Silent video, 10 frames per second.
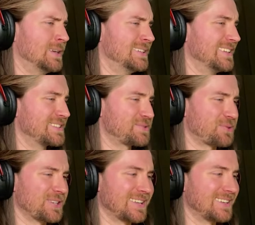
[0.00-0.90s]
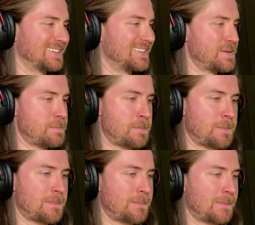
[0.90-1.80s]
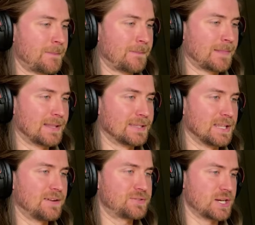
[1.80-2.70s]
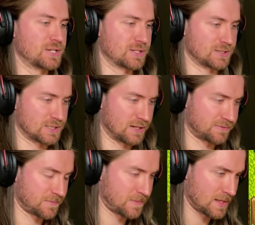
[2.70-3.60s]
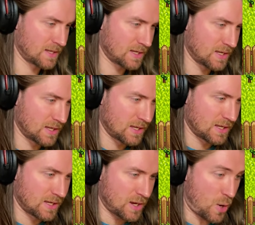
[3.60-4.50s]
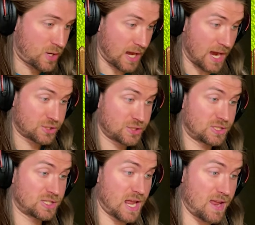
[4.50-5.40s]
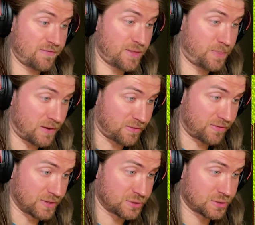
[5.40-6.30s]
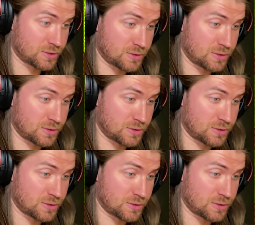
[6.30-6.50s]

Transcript: It's just really life-changing stuff. Okay, I should save the pufferfish.